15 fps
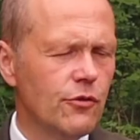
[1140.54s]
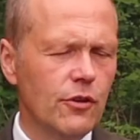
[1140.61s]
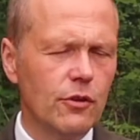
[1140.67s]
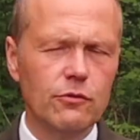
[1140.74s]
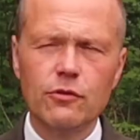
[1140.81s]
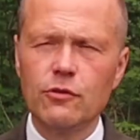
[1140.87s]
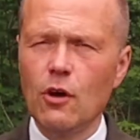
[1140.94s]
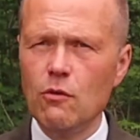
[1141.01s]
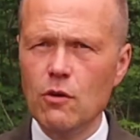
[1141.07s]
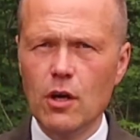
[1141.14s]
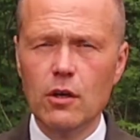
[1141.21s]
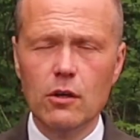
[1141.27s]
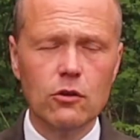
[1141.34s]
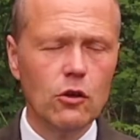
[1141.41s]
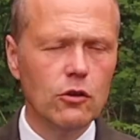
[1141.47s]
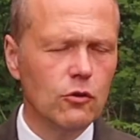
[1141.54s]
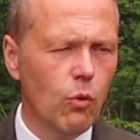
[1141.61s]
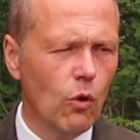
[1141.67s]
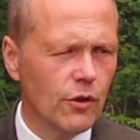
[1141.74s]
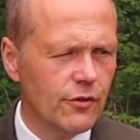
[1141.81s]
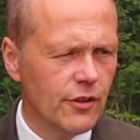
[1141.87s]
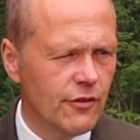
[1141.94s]
suit. So good
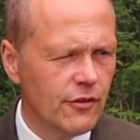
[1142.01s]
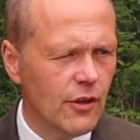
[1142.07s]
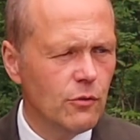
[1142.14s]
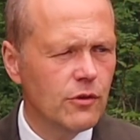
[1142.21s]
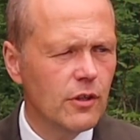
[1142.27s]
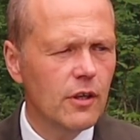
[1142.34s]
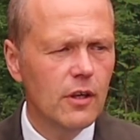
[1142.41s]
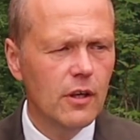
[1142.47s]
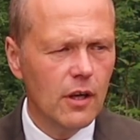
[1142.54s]
quality suit.